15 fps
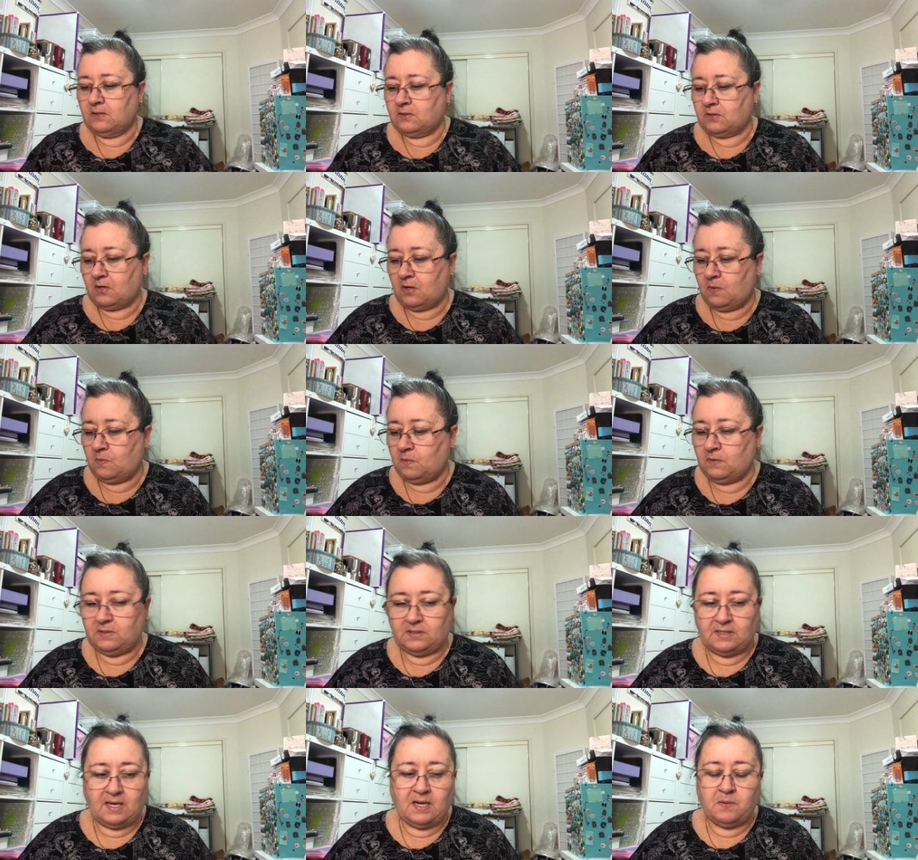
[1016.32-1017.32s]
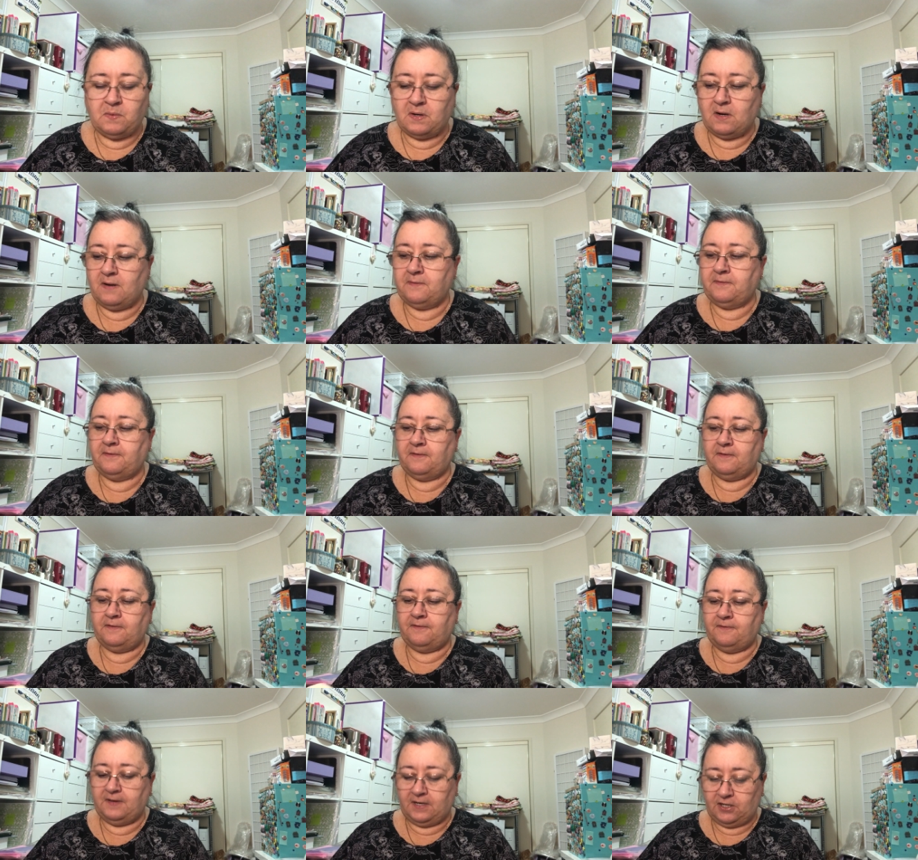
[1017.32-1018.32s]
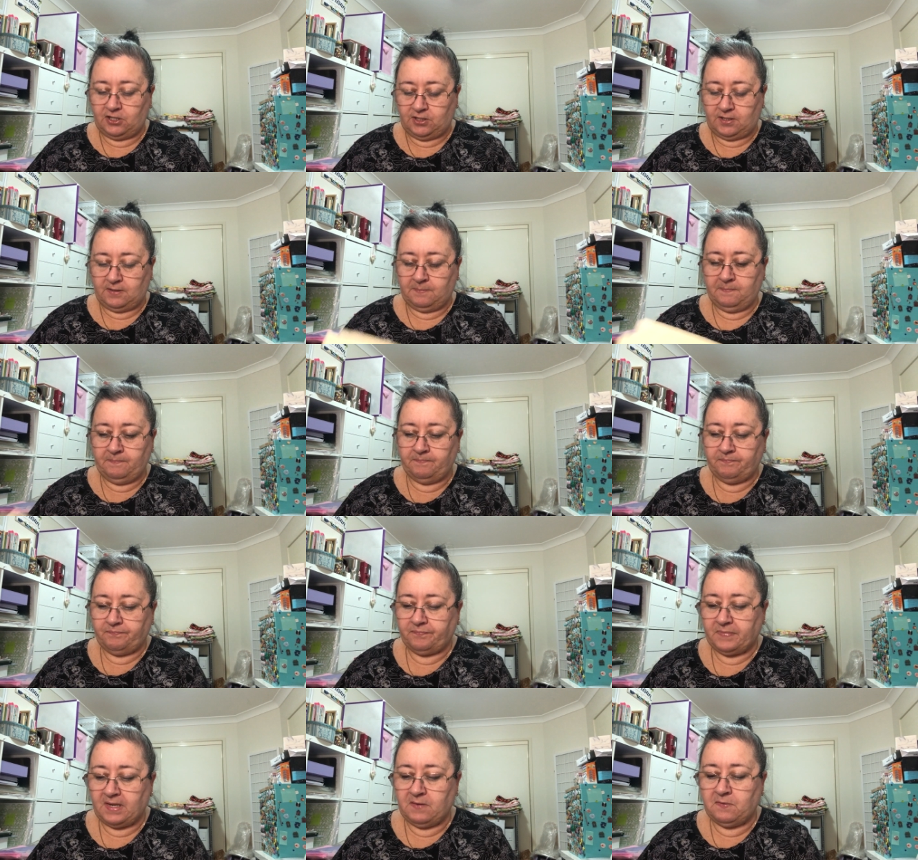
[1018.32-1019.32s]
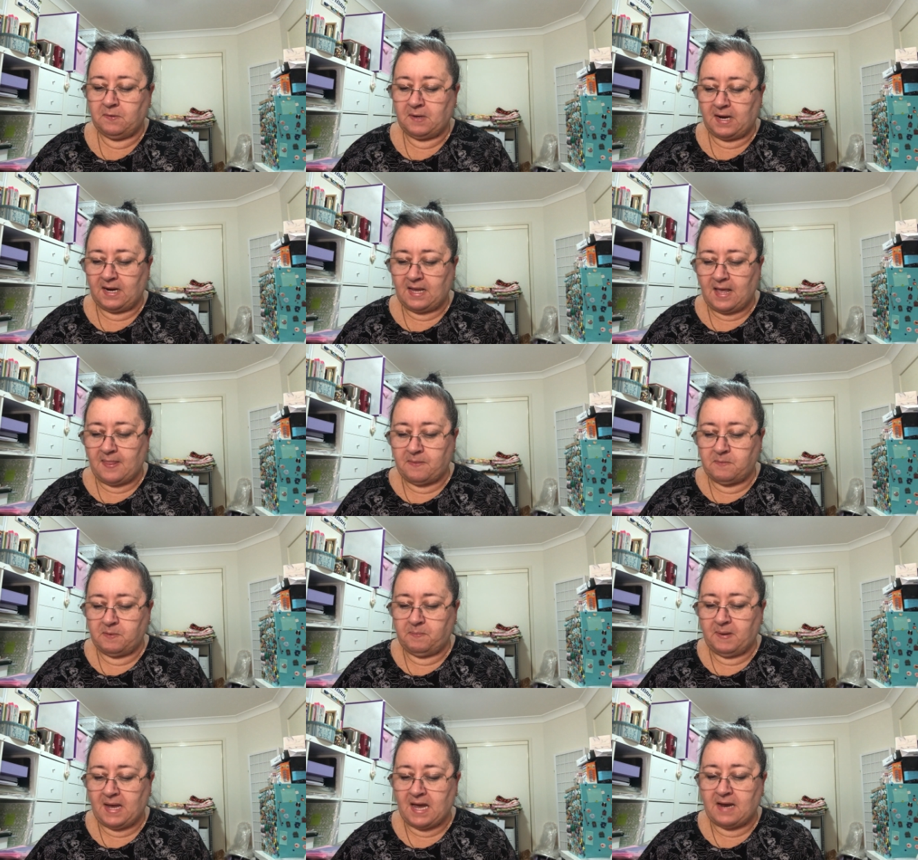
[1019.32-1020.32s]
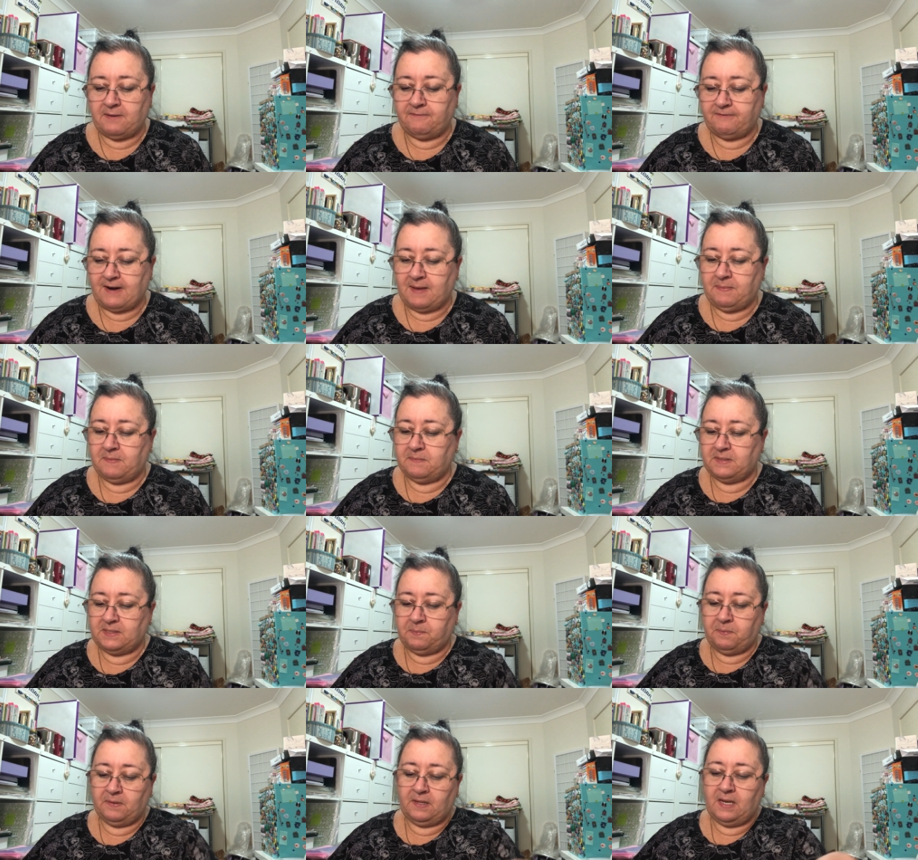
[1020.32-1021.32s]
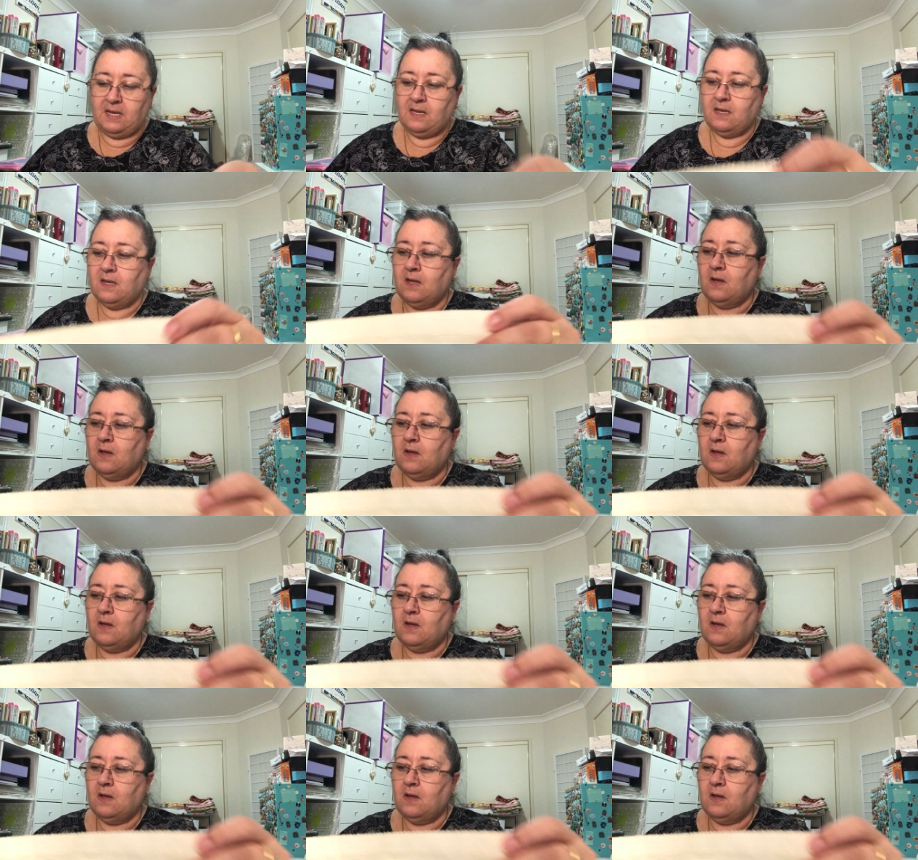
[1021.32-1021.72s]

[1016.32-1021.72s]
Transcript: So we'll see when I've finished them, if I'm going to cut them apart, frame them separately,